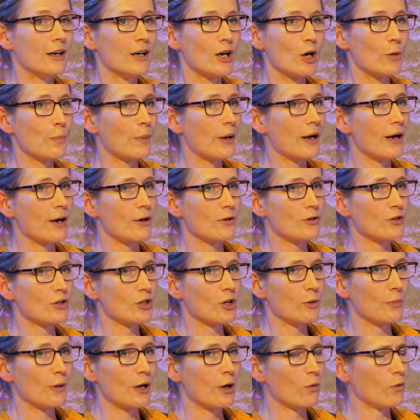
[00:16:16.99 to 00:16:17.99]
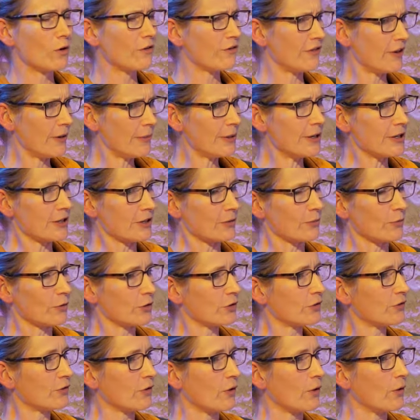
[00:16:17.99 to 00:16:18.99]
Yeah. About what feminism
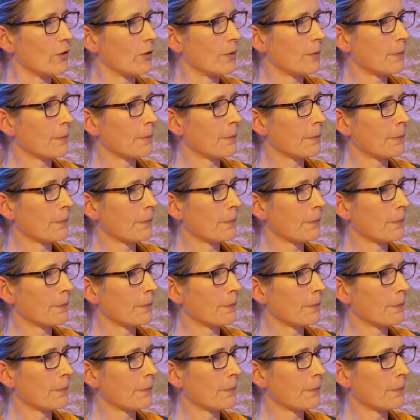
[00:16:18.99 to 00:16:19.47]
was for.